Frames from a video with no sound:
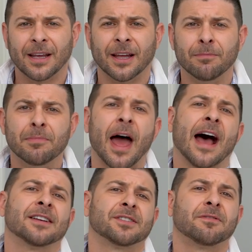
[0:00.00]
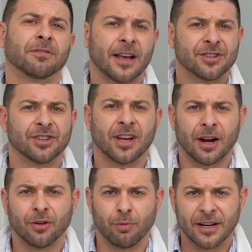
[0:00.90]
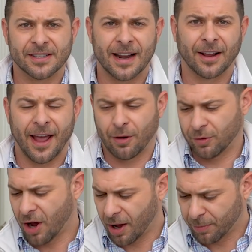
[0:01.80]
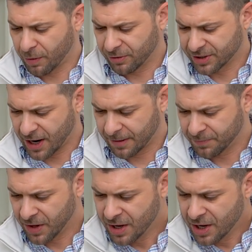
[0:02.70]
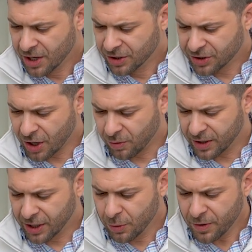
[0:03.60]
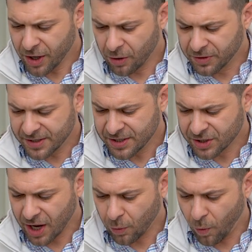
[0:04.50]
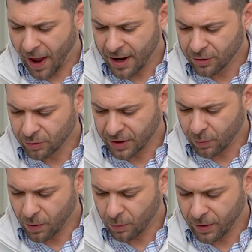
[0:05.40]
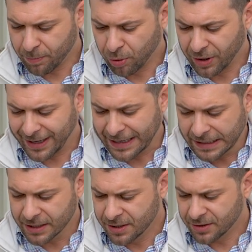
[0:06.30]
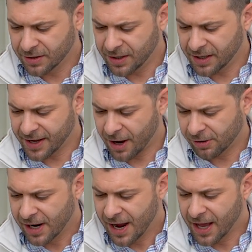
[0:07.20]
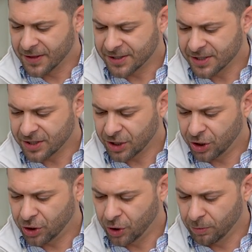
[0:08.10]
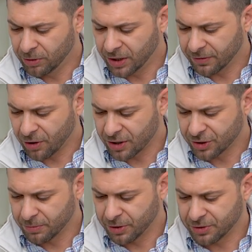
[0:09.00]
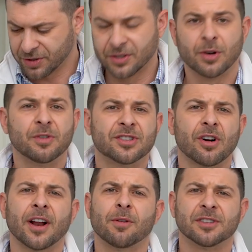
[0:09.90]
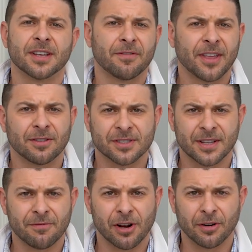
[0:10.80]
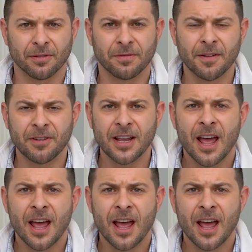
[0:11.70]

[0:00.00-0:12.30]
in as inflation kind of brings that account up over time. So here we go. This is kind of annually what we put in to the account, and this is the cumulative contribution. So we start out with $7,750,